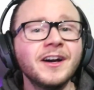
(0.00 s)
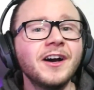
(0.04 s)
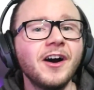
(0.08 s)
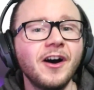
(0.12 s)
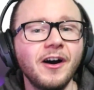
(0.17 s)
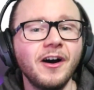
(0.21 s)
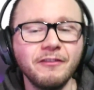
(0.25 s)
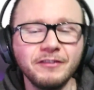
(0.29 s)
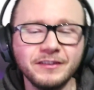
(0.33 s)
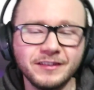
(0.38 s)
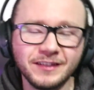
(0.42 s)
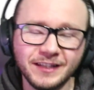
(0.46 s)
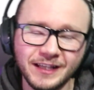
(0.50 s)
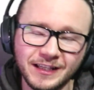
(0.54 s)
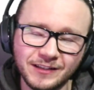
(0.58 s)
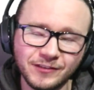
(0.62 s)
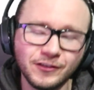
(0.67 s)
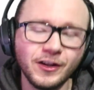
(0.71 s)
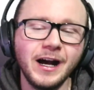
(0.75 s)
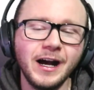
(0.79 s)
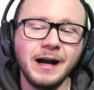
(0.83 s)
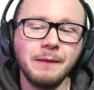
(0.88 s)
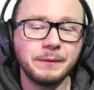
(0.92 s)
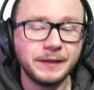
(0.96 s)
Obviously, it's
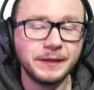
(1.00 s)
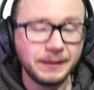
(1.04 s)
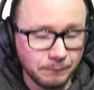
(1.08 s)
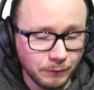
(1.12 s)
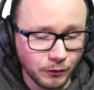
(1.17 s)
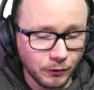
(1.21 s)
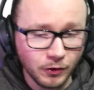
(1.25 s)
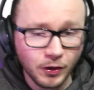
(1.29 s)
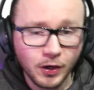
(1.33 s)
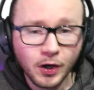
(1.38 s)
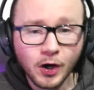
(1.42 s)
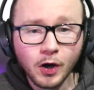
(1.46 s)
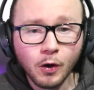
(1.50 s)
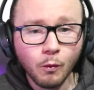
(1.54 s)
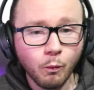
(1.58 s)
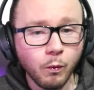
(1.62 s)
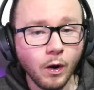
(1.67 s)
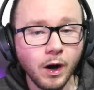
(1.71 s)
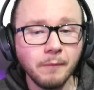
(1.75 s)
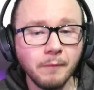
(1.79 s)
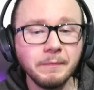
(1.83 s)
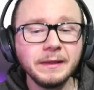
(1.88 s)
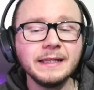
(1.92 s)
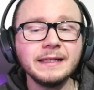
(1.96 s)
not happening. But what
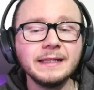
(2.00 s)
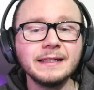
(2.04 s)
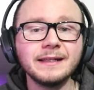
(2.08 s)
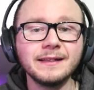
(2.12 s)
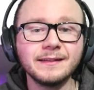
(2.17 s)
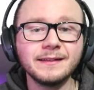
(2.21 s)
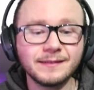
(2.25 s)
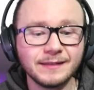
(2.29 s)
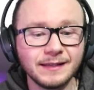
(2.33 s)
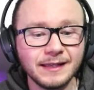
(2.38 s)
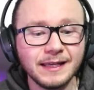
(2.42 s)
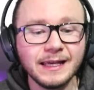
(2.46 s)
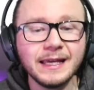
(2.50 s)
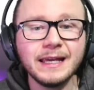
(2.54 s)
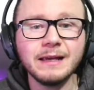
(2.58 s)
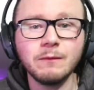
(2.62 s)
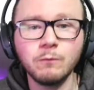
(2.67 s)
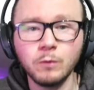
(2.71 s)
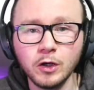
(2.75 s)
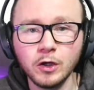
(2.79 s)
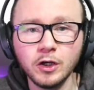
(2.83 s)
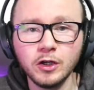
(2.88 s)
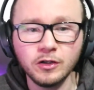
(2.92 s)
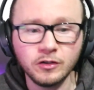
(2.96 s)
I mean is, it
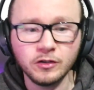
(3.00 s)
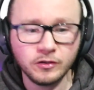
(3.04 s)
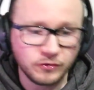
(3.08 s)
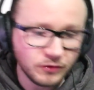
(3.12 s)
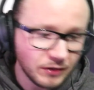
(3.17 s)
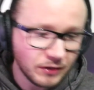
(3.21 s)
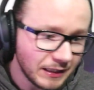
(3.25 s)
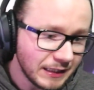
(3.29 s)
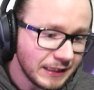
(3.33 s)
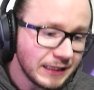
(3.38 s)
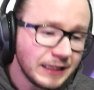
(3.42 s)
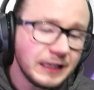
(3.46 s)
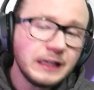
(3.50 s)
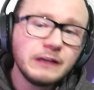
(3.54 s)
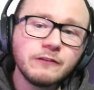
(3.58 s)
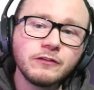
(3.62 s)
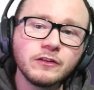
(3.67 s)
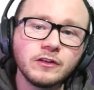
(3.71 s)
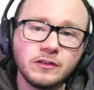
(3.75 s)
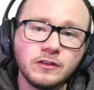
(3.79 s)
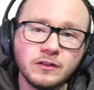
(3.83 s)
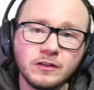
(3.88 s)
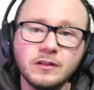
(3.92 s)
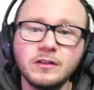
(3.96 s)
worked.
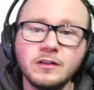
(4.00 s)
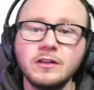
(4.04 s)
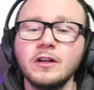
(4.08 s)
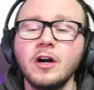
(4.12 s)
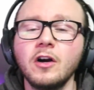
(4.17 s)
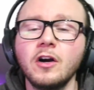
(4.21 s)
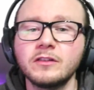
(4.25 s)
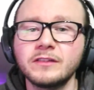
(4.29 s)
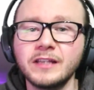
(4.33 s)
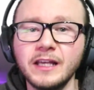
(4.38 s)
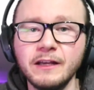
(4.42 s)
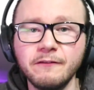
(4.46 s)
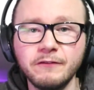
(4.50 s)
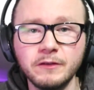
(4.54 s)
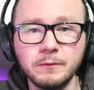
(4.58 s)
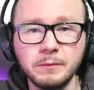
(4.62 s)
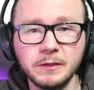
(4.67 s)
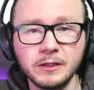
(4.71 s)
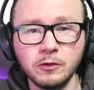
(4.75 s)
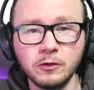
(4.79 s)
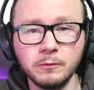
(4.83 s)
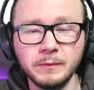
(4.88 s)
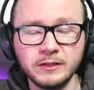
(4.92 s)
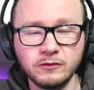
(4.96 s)
Even Octavia
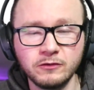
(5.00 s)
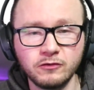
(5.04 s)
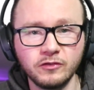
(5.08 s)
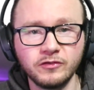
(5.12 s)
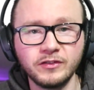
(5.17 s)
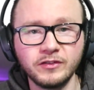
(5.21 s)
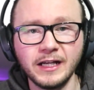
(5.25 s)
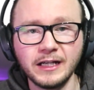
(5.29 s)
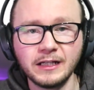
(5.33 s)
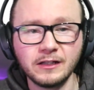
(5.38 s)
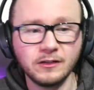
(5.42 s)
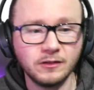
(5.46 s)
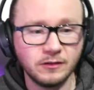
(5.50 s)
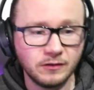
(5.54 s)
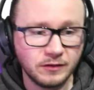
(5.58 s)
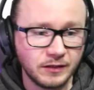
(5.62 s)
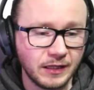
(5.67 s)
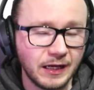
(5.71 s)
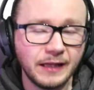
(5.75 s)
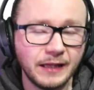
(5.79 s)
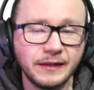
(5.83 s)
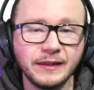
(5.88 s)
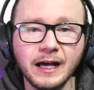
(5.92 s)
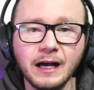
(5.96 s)
becoming just second,
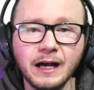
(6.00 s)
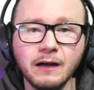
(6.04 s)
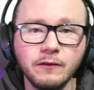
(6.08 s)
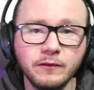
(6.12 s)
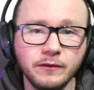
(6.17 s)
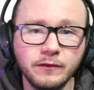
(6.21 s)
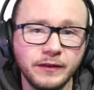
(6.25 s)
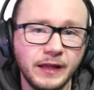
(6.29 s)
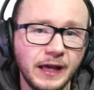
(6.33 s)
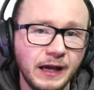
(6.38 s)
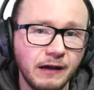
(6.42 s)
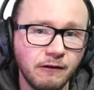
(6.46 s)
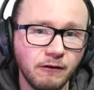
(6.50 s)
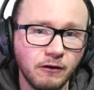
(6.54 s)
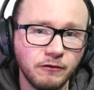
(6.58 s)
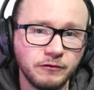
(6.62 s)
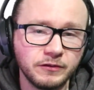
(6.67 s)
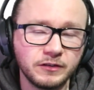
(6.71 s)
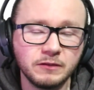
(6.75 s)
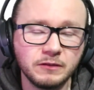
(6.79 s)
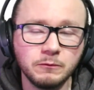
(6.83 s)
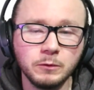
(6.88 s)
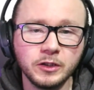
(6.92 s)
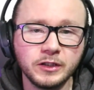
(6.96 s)
and now they're
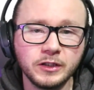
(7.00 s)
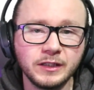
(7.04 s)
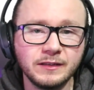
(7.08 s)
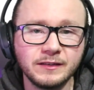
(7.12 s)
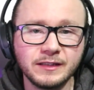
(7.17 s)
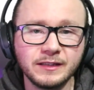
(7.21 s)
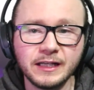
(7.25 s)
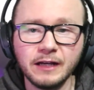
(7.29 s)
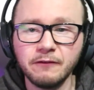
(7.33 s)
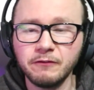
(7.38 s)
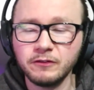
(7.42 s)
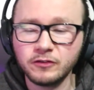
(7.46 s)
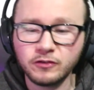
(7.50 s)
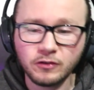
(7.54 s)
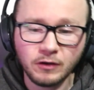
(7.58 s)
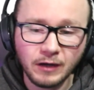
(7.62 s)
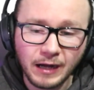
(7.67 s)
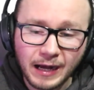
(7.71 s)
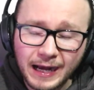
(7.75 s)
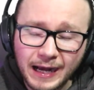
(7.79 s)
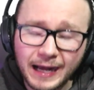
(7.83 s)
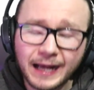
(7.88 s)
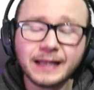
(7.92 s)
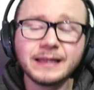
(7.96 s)
obviously working together. So
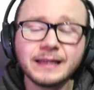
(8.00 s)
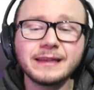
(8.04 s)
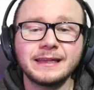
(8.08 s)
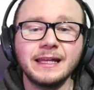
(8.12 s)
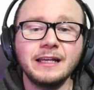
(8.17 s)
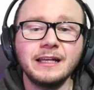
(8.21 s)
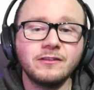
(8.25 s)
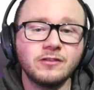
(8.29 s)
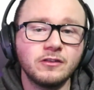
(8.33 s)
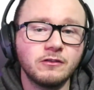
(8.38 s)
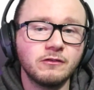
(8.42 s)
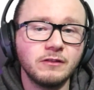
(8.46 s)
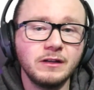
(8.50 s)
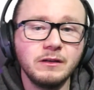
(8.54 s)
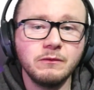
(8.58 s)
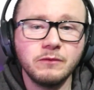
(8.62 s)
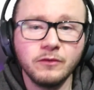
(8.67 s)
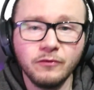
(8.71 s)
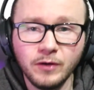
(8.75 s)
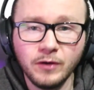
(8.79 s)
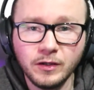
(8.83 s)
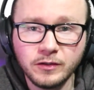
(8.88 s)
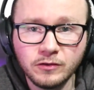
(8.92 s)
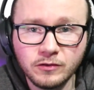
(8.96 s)
I disagree with
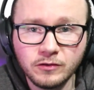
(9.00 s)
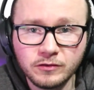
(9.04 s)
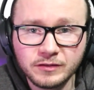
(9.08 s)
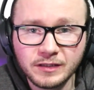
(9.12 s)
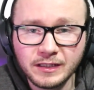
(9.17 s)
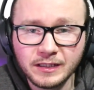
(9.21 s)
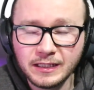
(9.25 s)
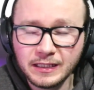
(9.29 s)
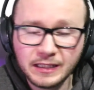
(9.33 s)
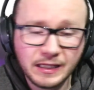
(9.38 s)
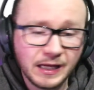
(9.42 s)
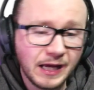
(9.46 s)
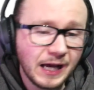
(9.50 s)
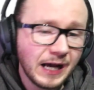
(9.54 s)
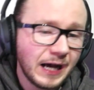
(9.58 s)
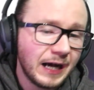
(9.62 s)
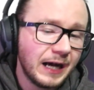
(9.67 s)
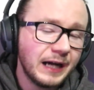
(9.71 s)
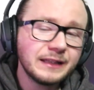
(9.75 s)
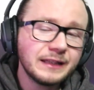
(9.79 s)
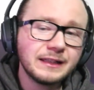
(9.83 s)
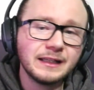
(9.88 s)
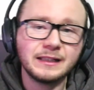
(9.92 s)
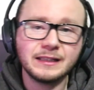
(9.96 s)
what you're saying. I
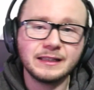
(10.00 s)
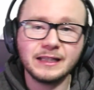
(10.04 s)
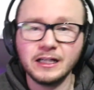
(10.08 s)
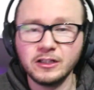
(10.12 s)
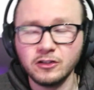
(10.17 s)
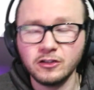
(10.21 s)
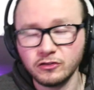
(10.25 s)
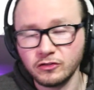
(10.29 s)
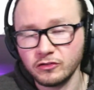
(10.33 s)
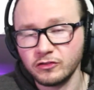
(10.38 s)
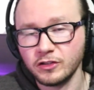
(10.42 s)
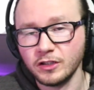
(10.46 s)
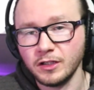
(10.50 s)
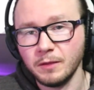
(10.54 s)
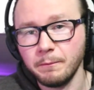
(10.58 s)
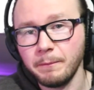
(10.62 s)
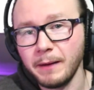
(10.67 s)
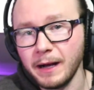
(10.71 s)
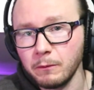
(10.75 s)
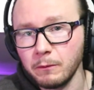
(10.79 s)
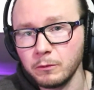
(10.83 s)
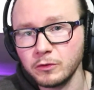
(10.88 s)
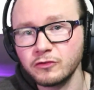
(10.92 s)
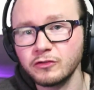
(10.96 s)
think that you're just on a
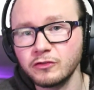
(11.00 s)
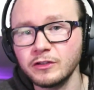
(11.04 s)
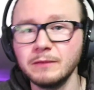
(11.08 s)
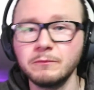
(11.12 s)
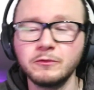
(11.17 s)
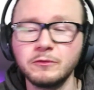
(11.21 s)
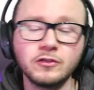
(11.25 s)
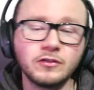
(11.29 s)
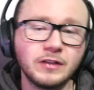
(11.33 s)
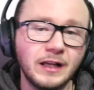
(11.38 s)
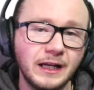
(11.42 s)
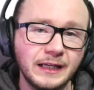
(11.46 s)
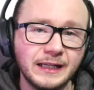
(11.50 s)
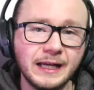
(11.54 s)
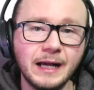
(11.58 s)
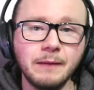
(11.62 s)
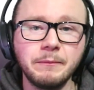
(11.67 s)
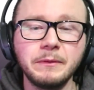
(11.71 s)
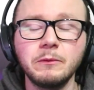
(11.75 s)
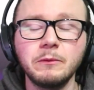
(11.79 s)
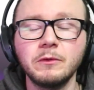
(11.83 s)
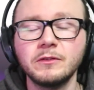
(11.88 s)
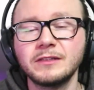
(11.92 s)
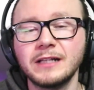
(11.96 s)
power trip, just like Abby
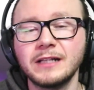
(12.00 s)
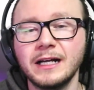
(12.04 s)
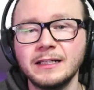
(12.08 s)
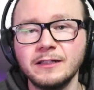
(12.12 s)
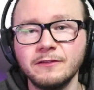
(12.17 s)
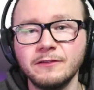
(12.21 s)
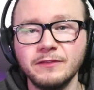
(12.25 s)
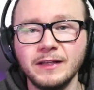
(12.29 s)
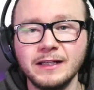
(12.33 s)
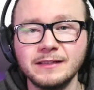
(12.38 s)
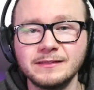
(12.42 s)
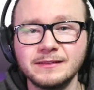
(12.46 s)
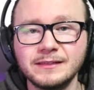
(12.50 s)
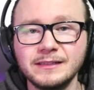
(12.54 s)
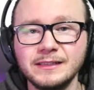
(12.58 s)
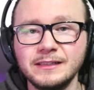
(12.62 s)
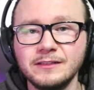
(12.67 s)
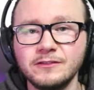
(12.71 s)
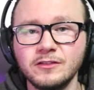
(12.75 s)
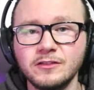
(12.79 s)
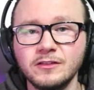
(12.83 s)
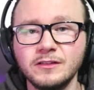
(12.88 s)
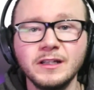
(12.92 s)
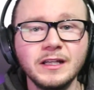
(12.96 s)
was kind of last
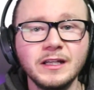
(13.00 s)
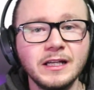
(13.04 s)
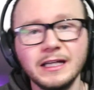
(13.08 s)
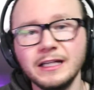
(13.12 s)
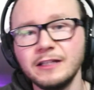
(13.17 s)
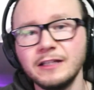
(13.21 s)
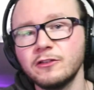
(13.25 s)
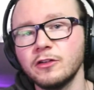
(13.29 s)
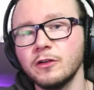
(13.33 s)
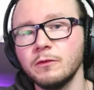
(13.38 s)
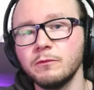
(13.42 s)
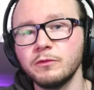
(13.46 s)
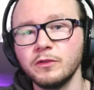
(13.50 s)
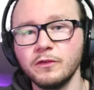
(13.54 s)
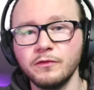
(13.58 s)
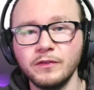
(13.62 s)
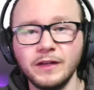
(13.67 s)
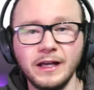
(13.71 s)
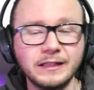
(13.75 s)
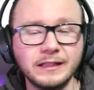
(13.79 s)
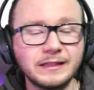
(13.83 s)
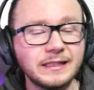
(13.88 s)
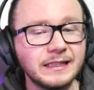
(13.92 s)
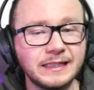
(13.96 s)
season, in terms of
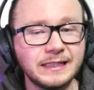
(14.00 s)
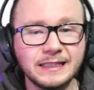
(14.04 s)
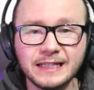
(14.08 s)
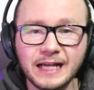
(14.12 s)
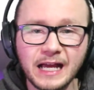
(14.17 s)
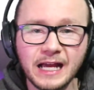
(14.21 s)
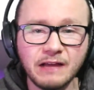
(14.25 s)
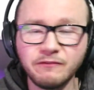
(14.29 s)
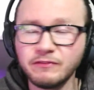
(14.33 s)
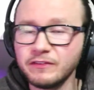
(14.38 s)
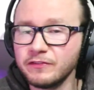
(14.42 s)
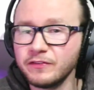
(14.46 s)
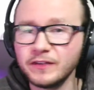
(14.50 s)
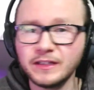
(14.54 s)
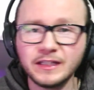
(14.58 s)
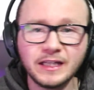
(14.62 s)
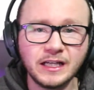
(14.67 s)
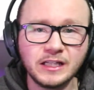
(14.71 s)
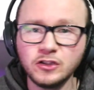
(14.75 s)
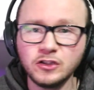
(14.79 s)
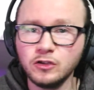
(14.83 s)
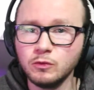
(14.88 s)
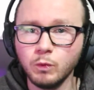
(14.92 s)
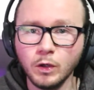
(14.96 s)
like thinking that everything that
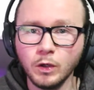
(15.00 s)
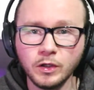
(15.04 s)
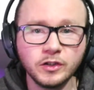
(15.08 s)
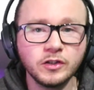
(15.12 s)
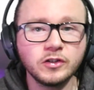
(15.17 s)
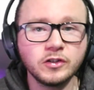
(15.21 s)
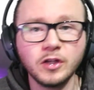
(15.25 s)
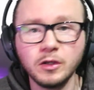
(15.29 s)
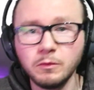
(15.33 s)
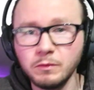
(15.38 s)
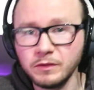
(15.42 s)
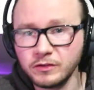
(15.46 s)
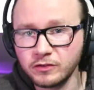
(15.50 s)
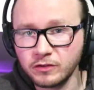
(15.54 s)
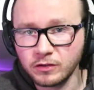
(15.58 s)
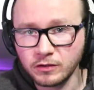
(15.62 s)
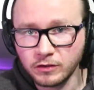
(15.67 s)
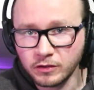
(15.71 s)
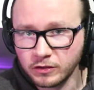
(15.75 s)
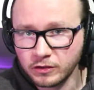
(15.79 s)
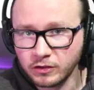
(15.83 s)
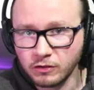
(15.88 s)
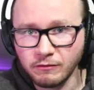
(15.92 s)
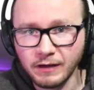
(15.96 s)
you want to do is the
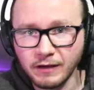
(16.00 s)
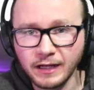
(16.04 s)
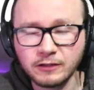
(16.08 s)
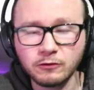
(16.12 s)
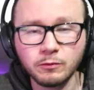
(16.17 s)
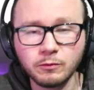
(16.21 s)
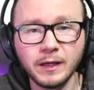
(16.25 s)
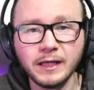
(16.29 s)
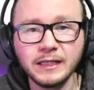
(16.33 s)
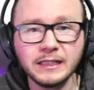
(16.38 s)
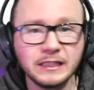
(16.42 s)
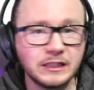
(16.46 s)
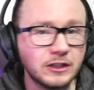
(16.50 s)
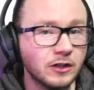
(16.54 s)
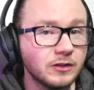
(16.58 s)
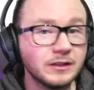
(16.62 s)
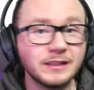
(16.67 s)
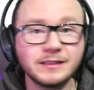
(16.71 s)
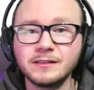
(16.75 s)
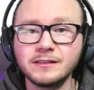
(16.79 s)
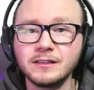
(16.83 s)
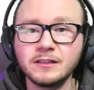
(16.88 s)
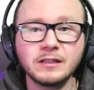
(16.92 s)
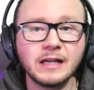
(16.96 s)
correct way, and you're not
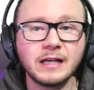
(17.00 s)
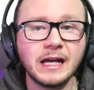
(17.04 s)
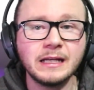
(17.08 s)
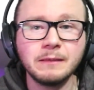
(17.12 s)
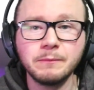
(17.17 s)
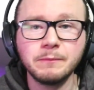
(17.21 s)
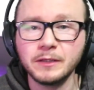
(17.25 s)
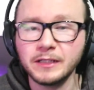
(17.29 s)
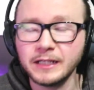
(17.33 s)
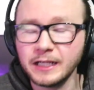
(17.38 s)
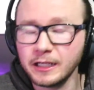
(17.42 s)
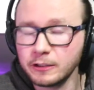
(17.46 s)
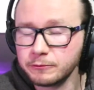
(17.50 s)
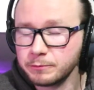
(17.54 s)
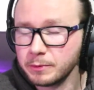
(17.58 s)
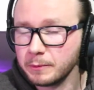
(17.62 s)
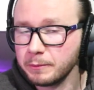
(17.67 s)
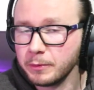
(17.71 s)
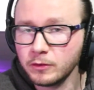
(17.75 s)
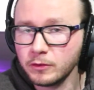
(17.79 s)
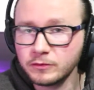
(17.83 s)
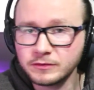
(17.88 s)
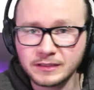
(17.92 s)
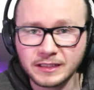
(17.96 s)
listening to anybody else
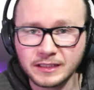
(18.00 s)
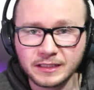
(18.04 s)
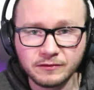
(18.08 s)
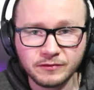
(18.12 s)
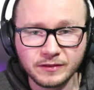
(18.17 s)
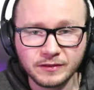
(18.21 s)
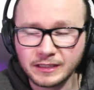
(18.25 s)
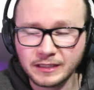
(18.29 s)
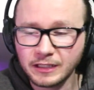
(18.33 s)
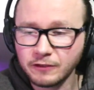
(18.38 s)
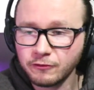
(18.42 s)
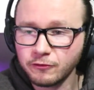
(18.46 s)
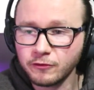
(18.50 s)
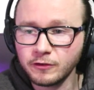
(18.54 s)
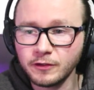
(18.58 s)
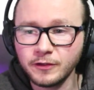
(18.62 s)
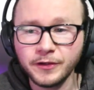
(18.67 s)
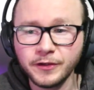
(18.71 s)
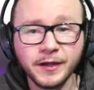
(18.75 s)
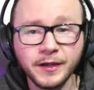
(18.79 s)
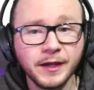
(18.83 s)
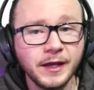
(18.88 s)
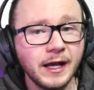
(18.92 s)
proposing anything different.